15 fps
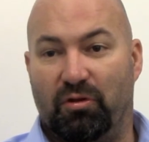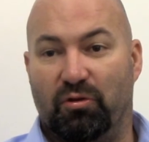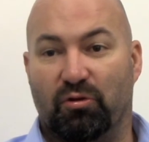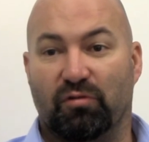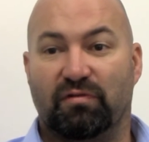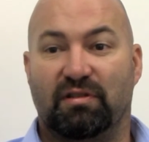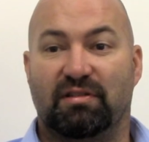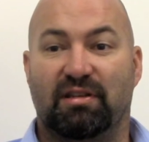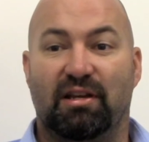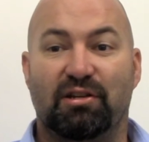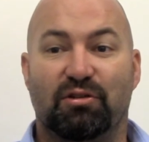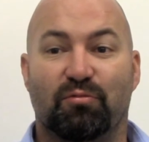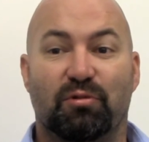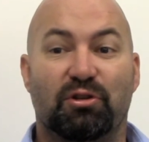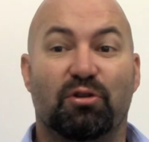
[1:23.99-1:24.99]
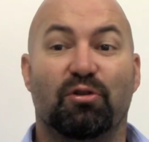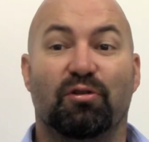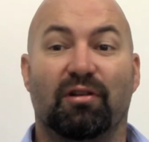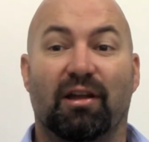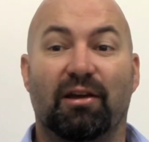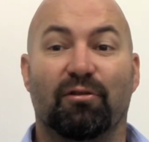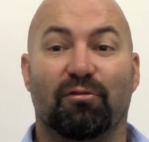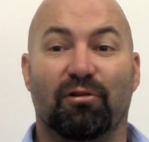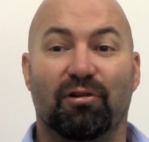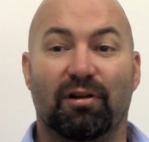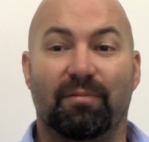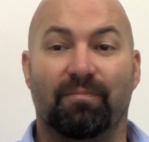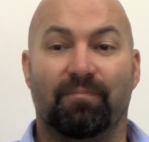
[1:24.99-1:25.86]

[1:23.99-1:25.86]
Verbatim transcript: nerve sensation returned later on.